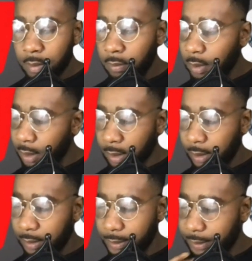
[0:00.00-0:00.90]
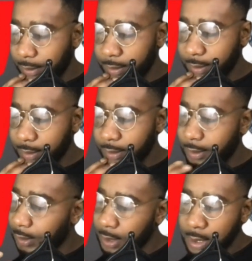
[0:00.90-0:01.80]
I
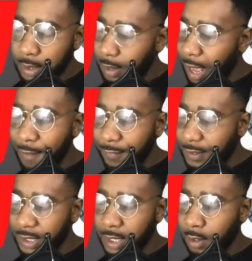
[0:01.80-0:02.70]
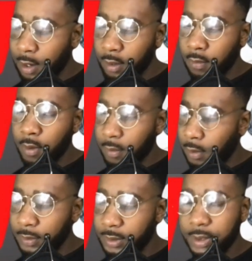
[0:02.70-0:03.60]
have to say, Conor
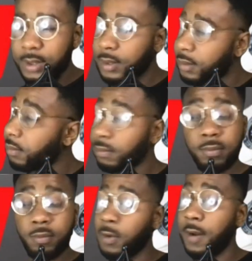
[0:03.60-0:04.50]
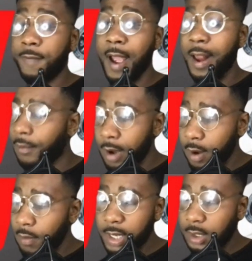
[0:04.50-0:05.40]
Rhodes, what a fighter, what a
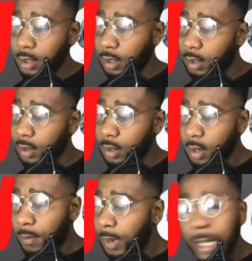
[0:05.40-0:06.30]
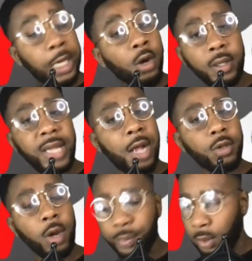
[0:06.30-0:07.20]
wrestler. But he got that
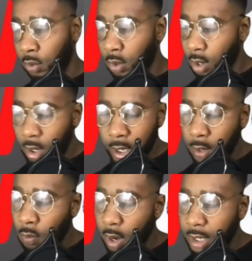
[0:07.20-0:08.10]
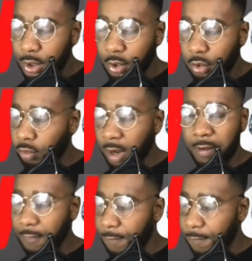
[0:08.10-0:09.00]
W. He won it straight,
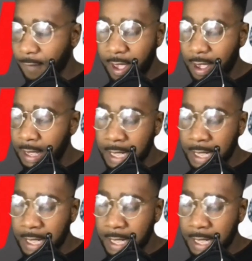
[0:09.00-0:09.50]
fair.